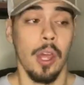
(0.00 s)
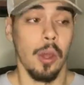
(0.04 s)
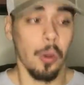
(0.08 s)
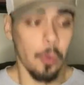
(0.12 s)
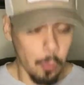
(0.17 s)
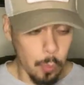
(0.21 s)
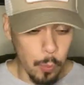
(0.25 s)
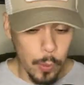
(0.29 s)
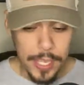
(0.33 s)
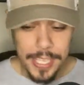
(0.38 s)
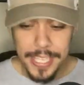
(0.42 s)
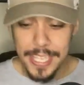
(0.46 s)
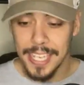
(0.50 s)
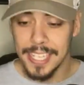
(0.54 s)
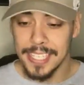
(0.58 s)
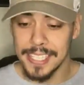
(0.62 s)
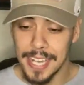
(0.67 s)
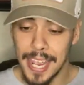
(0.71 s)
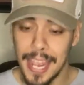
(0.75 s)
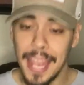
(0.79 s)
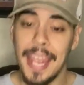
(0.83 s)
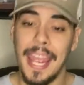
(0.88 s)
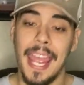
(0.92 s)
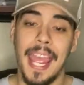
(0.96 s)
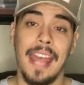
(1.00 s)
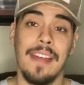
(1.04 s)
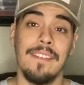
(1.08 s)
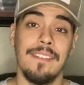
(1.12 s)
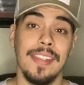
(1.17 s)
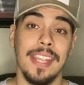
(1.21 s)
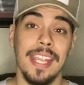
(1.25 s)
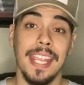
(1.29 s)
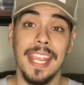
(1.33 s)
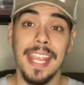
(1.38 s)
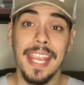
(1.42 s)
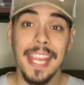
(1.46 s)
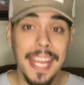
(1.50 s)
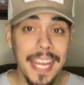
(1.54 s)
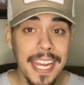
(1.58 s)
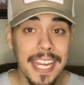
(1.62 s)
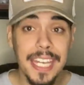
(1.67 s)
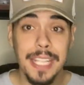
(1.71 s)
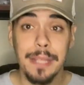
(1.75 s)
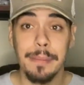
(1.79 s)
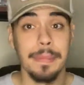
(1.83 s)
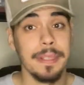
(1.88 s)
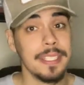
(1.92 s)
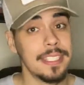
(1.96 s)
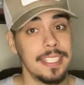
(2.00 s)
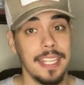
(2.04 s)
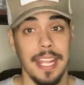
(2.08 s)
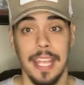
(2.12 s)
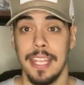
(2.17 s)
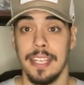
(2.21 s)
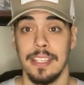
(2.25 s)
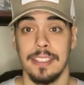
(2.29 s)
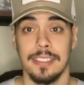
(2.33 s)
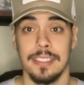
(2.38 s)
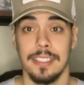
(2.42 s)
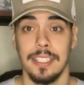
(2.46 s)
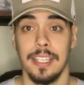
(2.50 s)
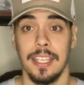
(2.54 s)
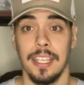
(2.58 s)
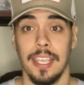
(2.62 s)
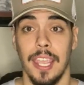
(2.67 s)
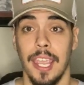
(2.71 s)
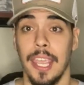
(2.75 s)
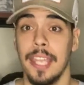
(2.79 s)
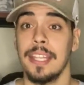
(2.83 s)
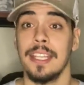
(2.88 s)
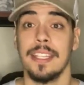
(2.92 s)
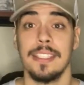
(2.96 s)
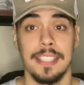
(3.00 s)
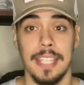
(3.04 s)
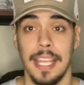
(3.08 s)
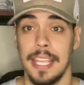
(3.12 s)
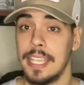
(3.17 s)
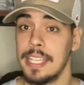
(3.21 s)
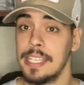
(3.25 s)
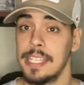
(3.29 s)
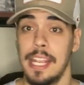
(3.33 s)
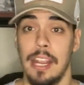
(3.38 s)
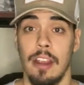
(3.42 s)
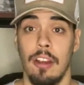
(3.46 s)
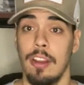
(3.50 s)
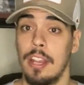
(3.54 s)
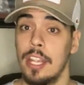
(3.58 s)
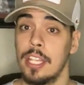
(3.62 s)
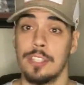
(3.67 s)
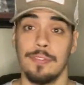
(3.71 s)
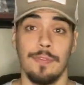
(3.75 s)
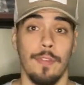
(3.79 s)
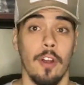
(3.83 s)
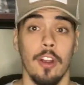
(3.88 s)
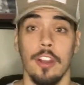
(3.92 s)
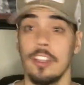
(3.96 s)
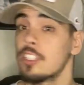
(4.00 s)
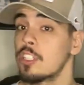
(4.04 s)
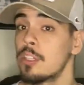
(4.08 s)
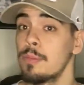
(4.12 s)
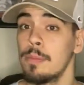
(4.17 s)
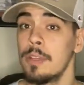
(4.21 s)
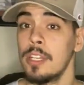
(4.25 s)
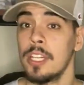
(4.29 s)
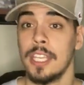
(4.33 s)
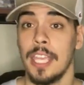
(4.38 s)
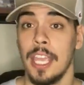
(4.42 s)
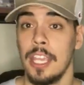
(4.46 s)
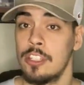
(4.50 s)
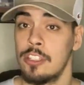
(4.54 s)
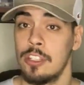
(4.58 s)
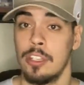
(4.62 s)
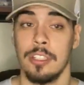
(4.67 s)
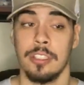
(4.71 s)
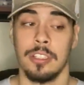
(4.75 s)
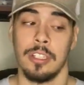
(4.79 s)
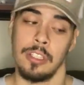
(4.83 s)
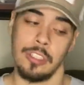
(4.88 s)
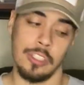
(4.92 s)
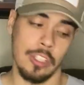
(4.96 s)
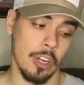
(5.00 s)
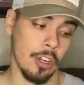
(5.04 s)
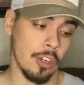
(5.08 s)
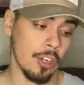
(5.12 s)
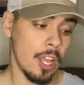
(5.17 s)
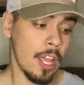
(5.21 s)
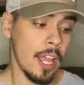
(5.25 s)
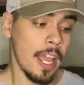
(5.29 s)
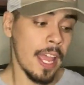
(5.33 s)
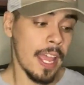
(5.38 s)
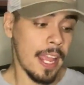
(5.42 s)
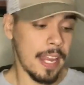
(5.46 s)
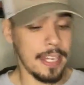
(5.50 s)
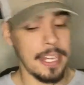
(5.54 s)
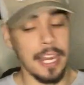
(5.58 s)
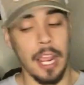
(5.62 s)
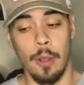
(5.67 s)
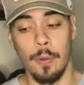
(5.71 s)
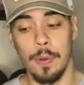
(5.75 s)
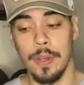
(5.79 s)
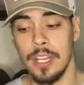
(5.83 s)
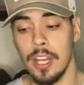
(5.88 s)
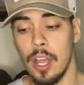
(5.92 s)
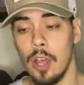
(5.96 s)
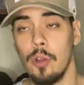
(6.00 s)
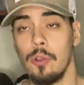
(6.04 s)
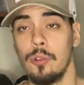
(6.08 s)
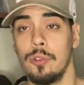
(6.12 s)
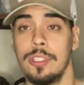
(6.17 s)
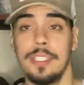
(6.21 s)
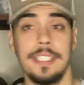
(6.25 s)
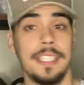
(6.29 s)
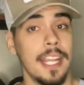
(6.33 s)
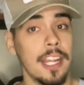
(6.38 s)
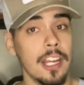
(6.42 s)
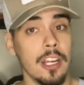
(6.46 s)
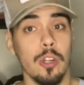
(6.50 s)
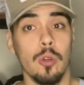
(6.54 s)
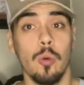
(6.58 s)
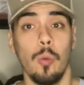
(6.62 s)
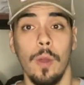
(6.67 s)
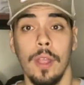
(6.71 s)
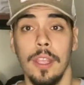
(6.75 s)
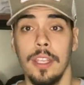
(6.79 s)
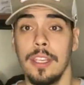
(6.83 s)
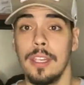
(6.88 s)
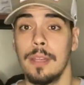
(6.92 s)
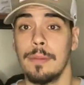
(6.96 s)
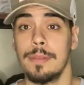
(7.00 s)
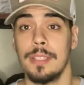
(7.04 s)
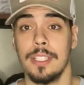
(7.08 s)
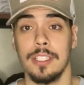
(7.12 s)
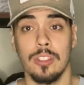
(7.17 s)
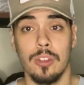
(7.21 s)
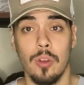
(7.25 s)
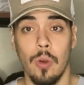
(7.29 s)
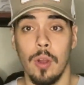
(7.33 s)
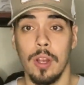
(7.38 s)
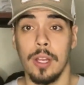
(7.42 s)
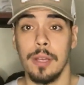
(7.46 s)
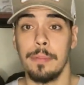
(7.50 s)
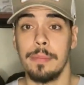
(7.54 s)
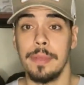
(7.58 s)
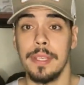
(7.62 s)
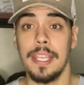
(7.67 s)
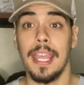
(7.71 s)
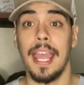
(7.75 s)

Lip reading: We cannot have any mistakes in the secondary as far as communication is concerned. Now, we know Derek Williams is going to be